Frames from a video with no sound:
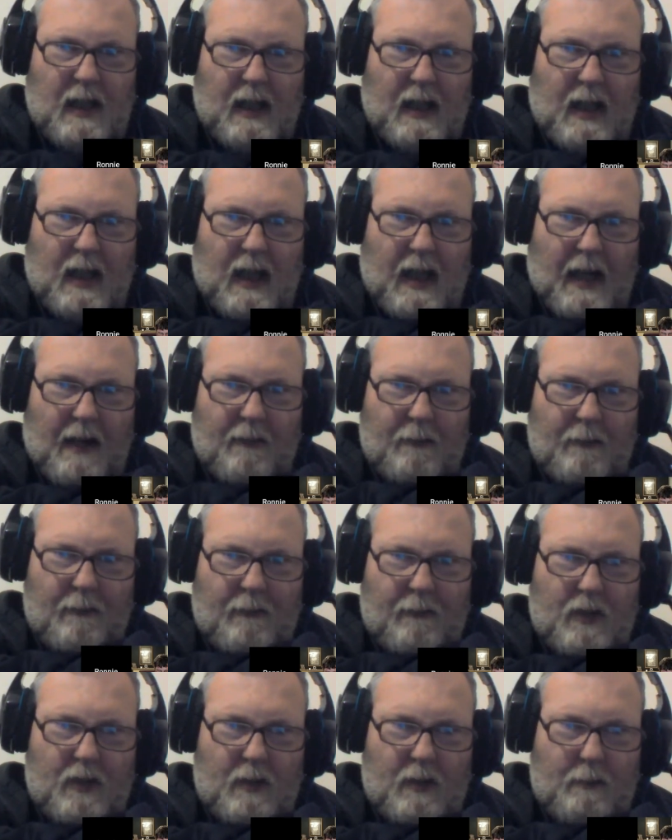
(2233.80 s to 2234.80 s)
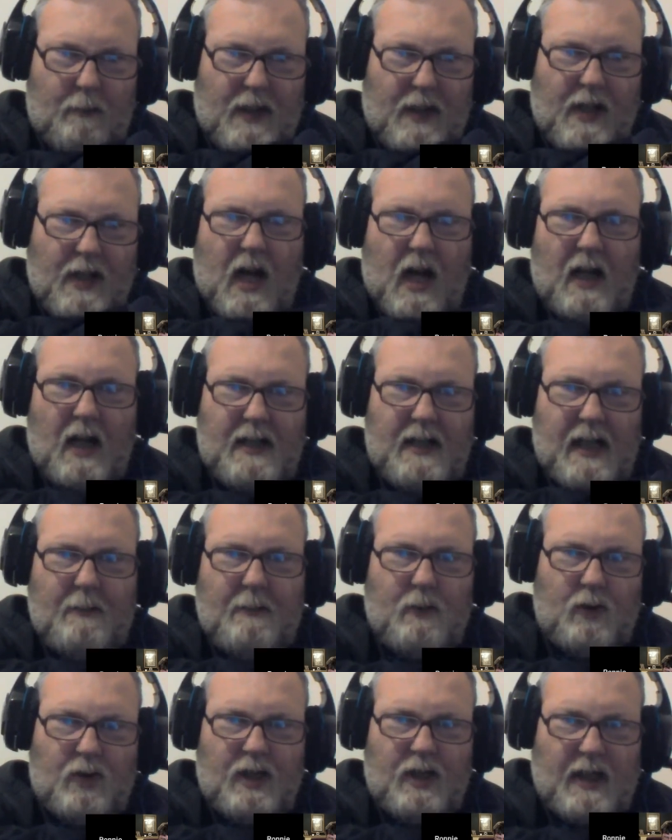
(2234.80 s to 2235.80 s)
have been
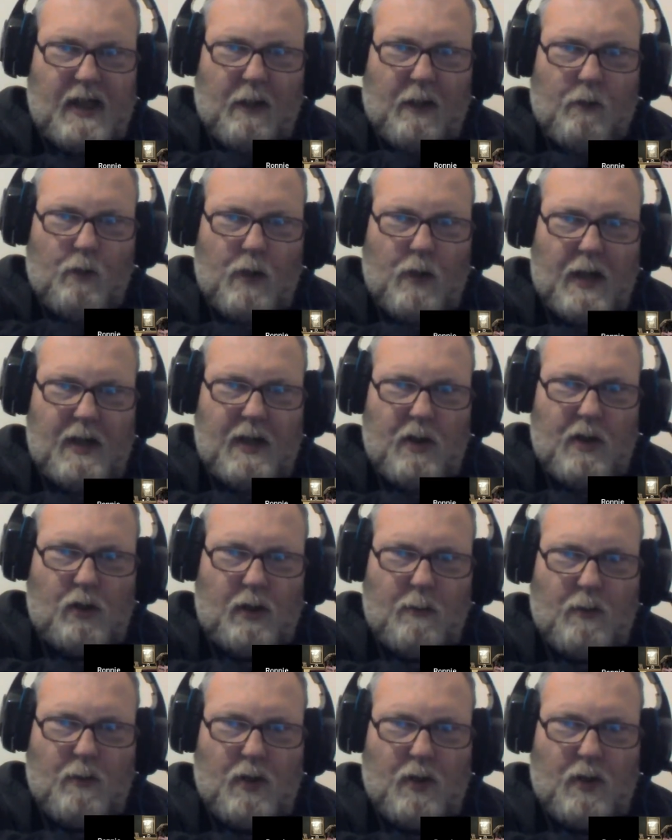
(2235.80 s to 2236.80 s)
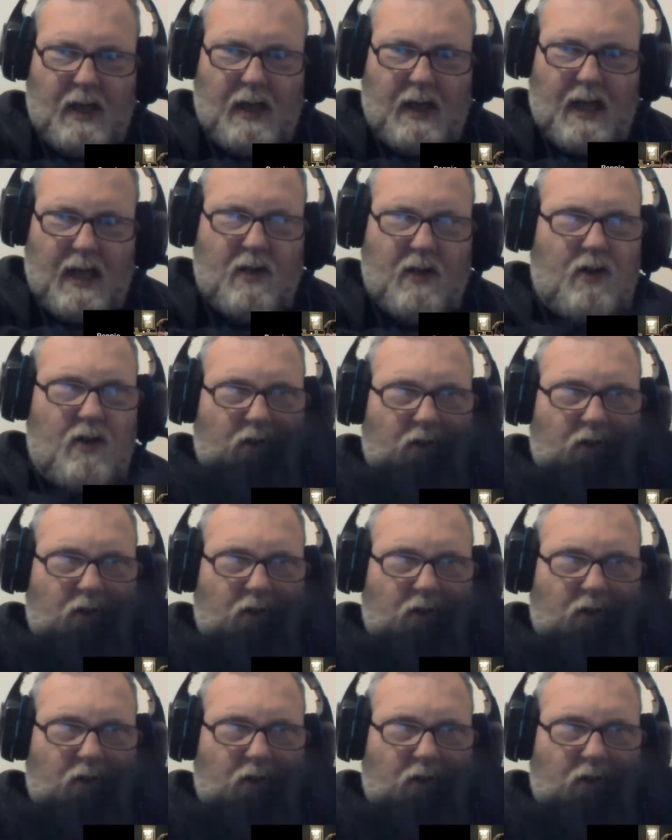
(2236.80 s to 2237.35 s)
unable to get radio communications